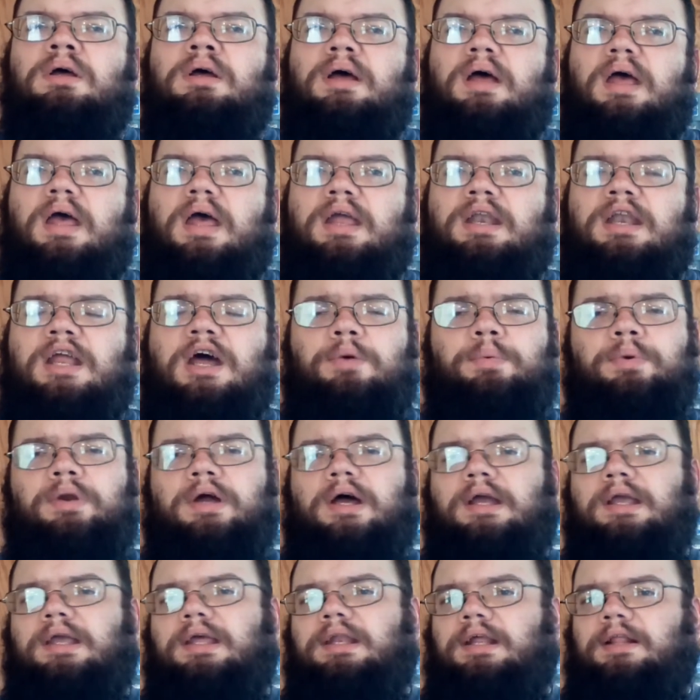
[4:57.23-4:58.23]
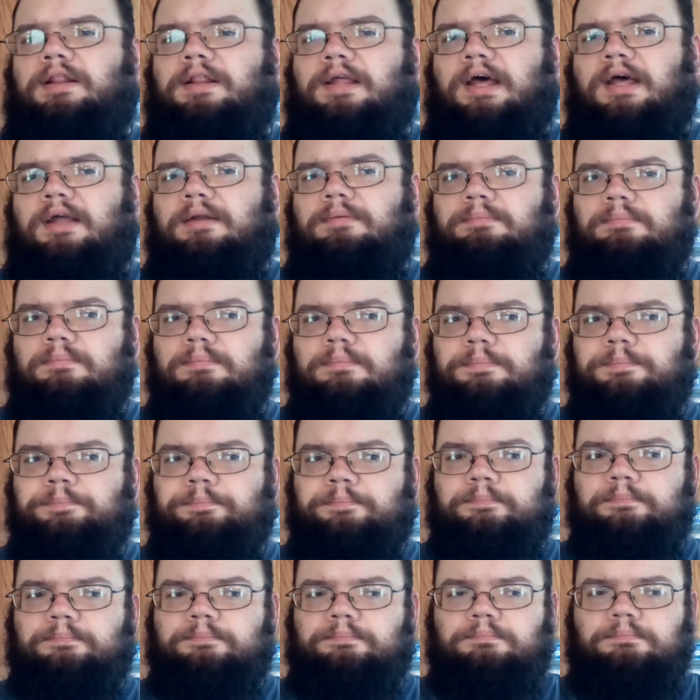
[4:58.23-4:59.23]
And now we're not getting that.
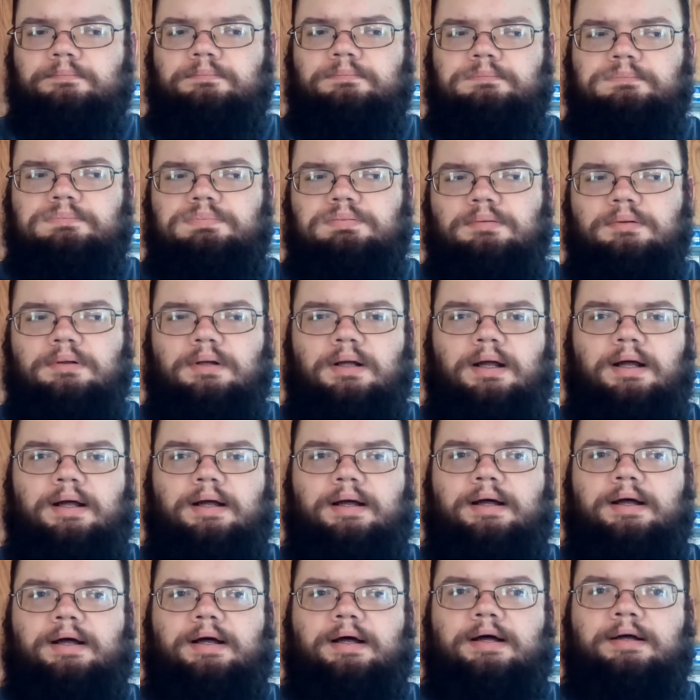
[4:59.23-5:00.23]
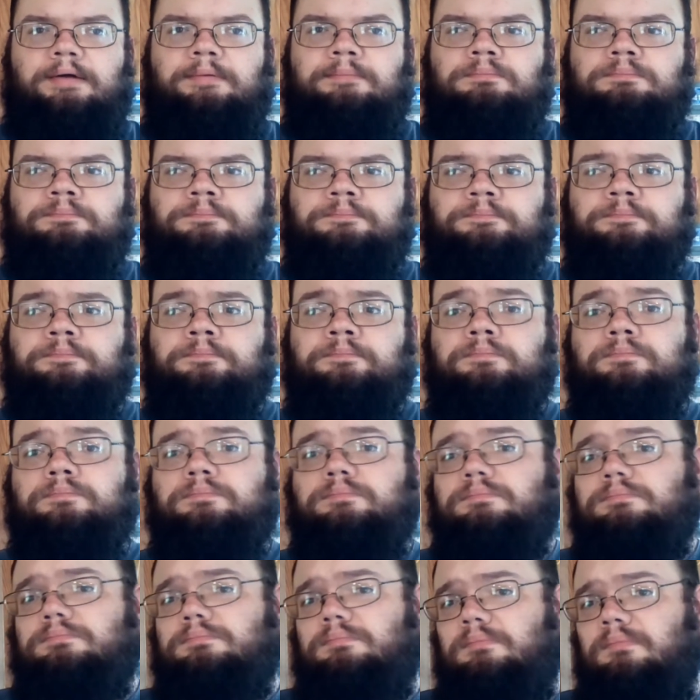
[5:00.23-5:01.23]

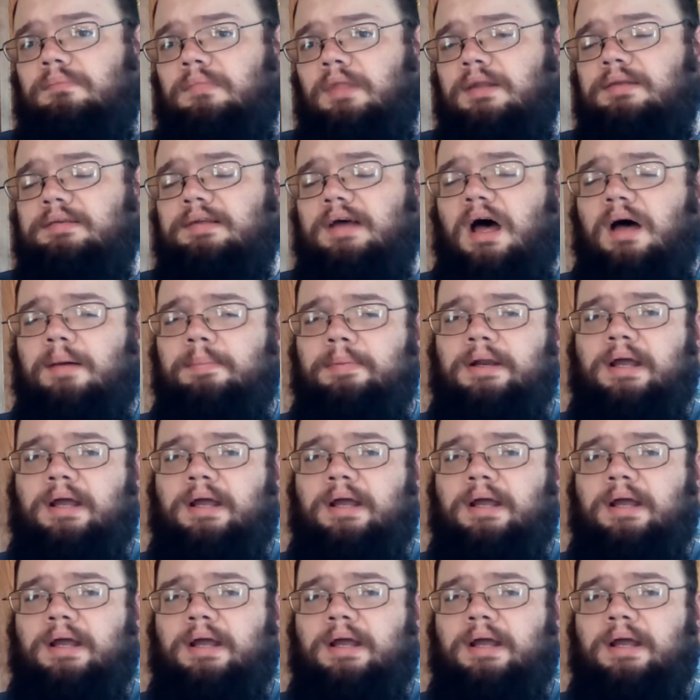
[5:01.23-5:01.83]
Dom